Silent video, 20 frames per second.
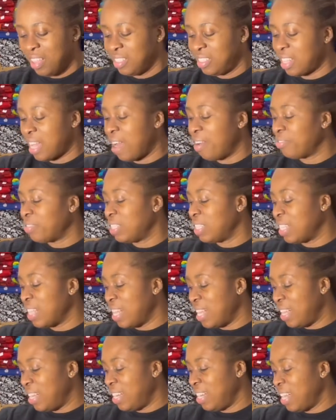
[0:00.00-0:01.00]
after
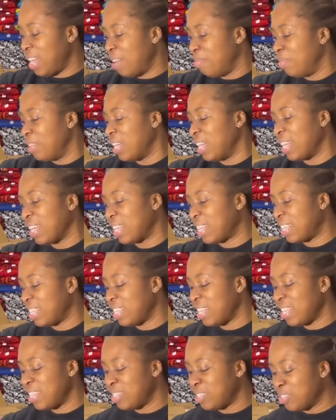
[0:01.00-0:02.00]
then, I'm like,
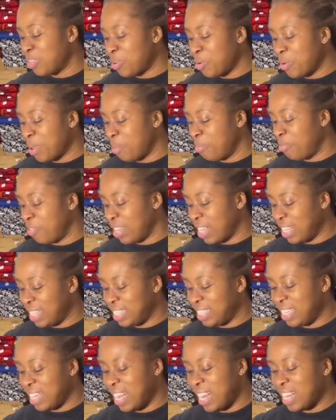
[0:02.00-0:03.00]
there is no way I'm
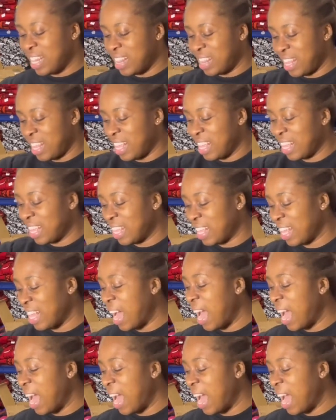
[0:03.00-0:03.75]
forgetting anything.